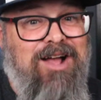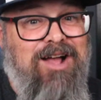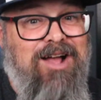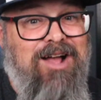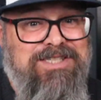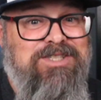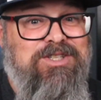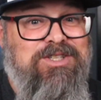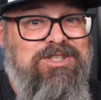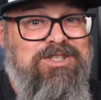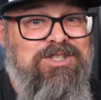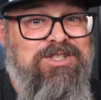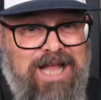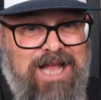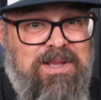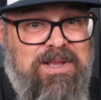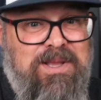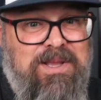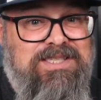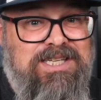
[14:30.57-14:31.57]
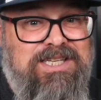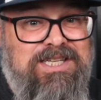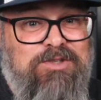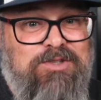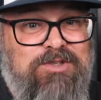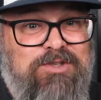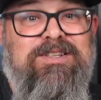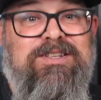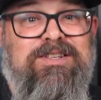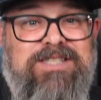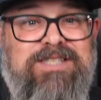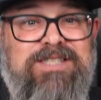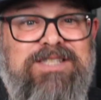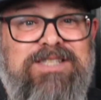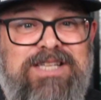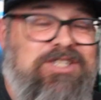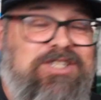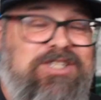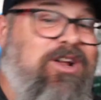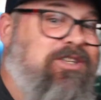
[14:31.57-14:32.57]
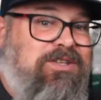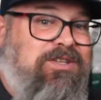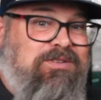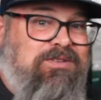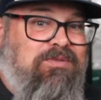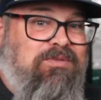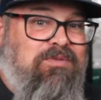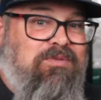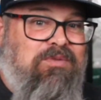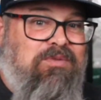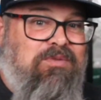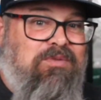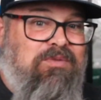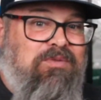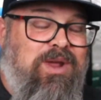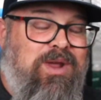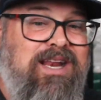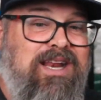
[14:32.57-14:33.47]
2. Stop at 1,000 and start reeling it in.